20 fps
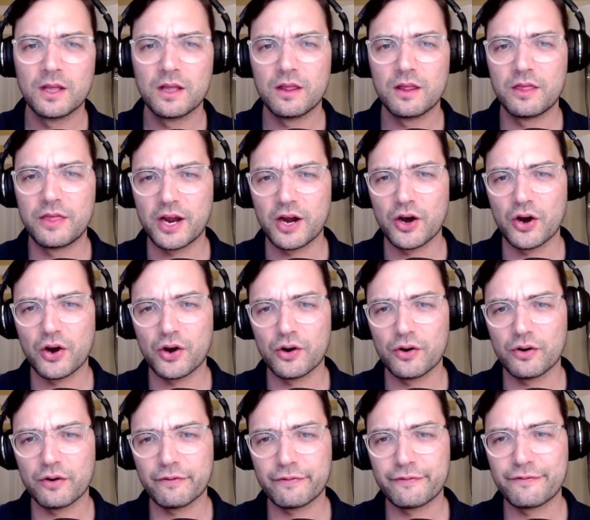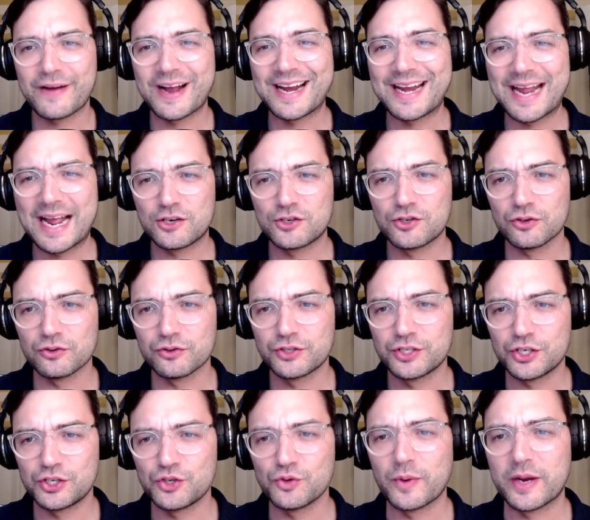their financial
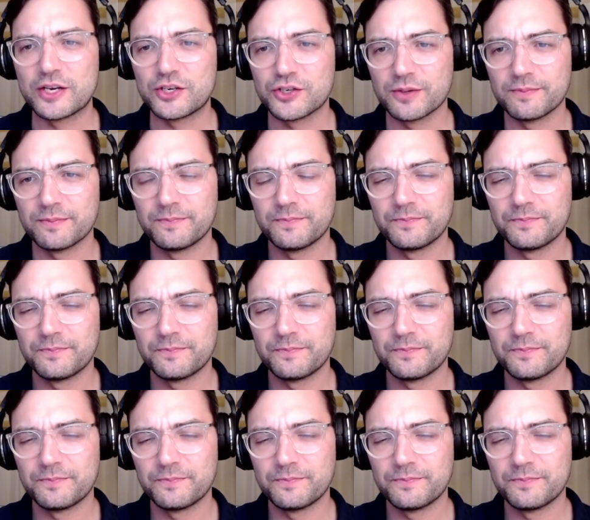situation